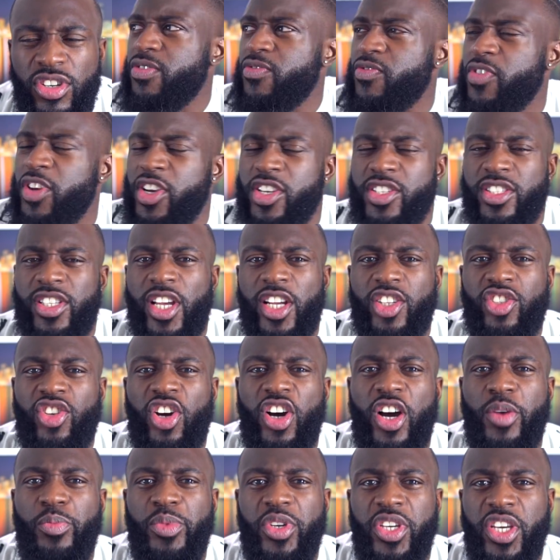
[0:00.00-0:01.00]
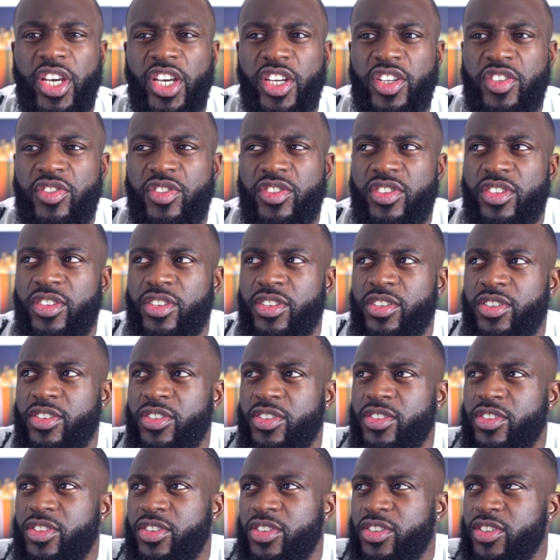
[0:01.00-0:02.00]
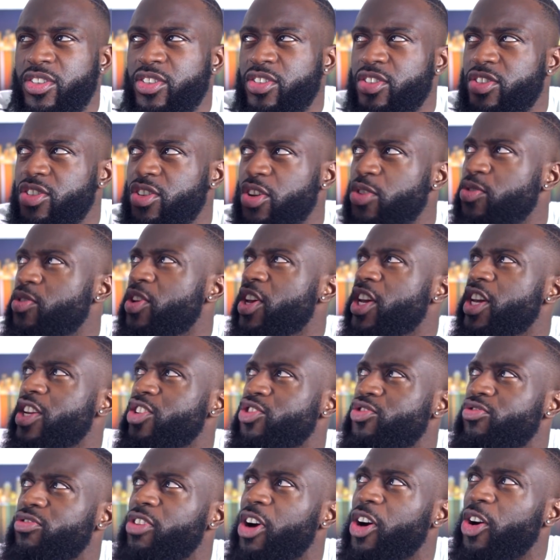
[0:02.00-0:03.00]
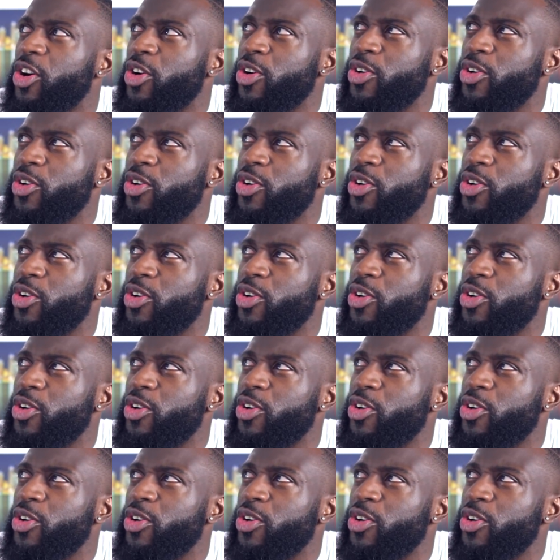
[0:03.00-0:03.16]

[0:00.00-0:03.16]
I think it's that time again. Cue the intro.